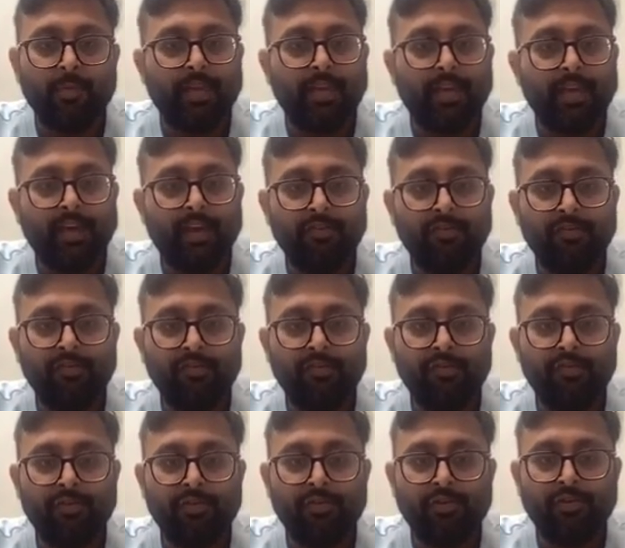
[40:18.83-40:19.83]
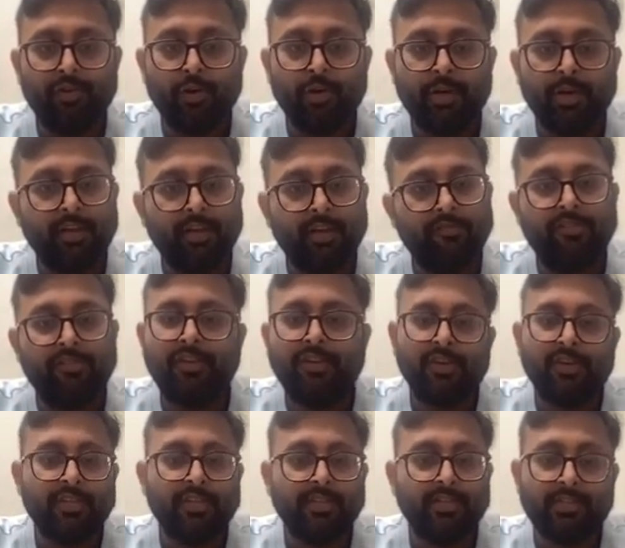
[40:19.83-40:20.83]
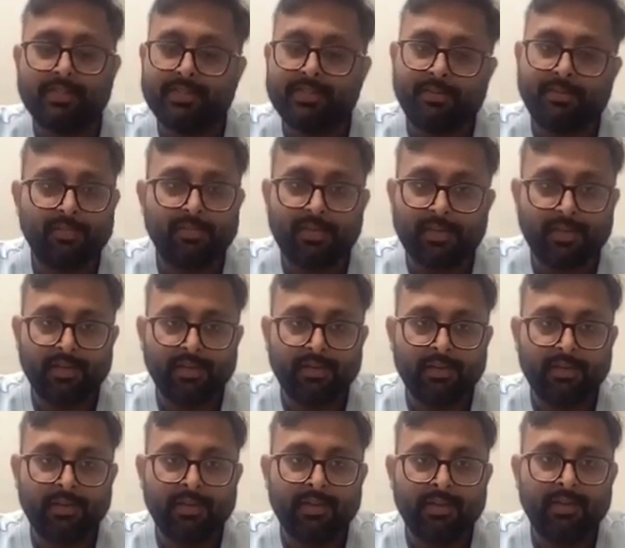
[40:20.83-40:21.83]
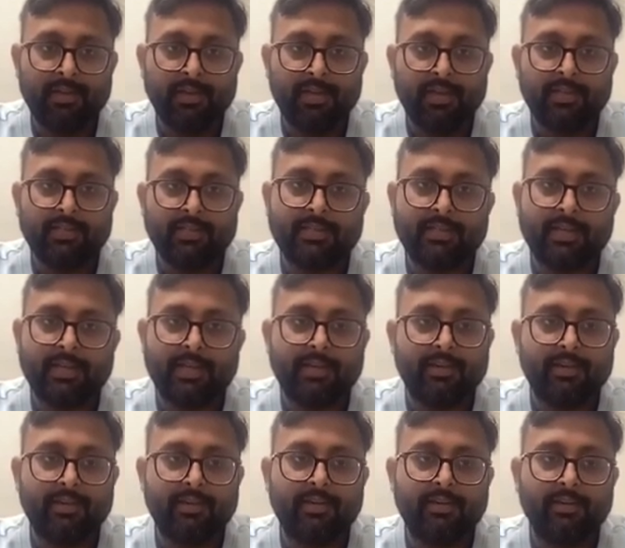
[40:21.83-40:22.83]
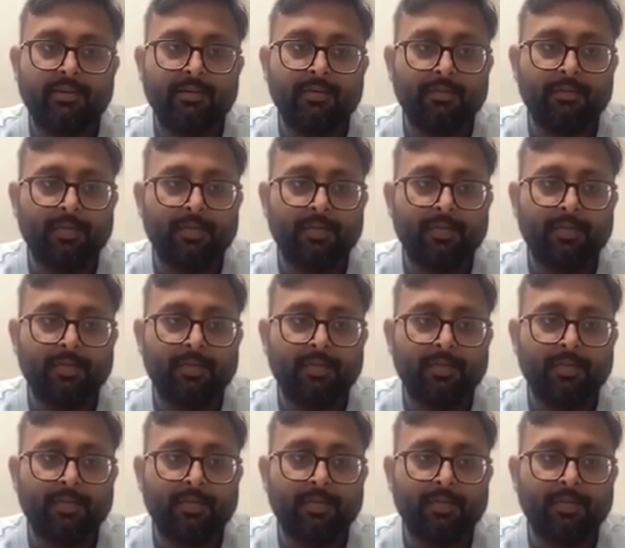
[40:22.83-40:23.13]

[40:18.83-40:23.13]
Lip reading: We have taught everyone the same thing. It's like,